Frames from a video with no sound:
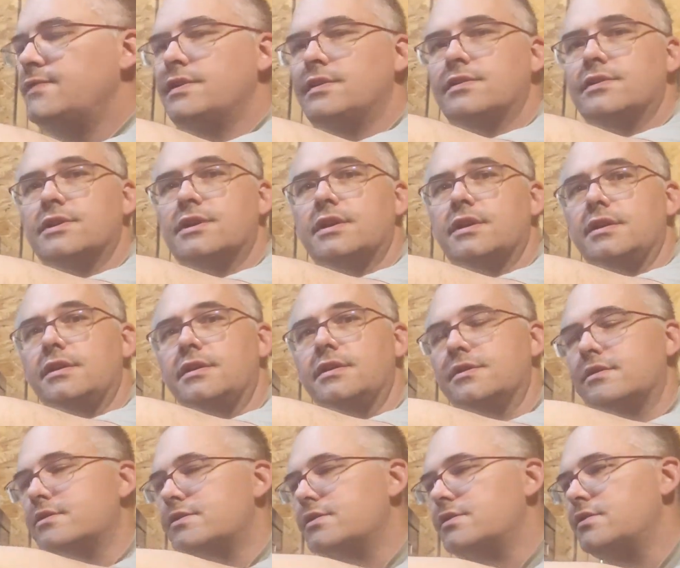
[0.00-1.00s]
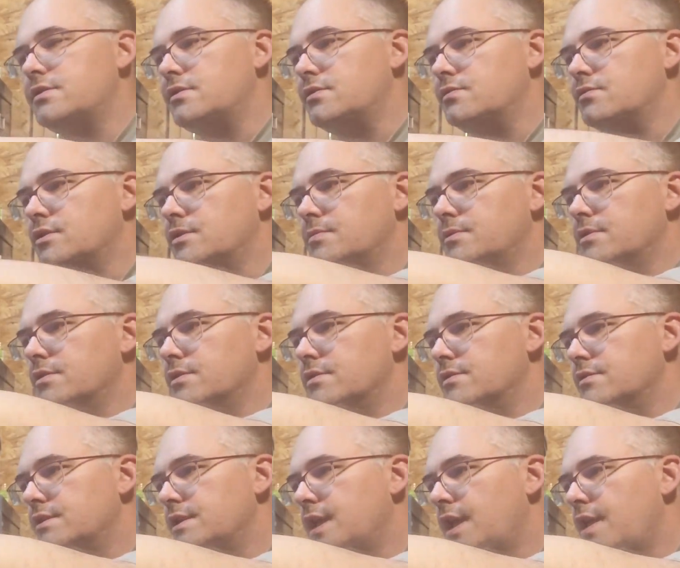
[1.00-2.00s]
finger tight because there's a little
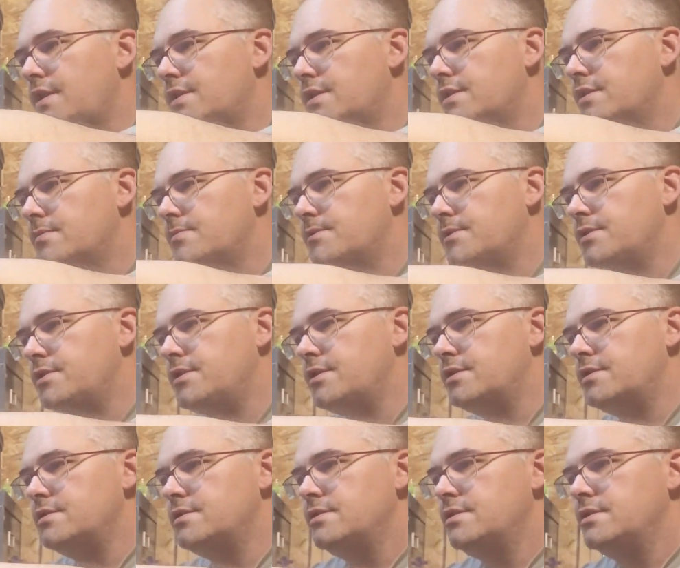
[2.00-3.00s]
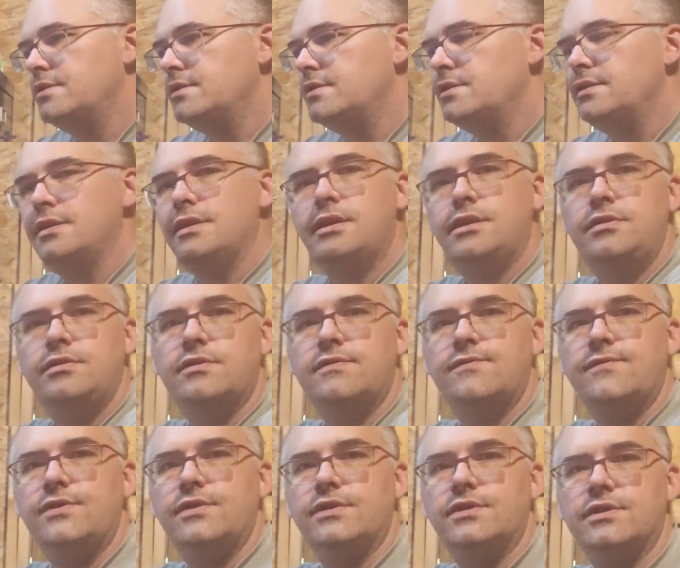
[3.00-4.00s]
rubber gasket up in there, and you
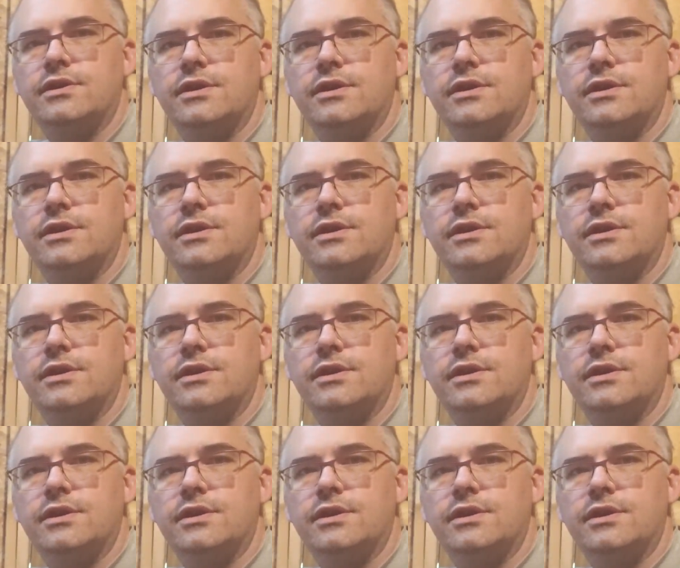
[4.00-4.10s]
can feel it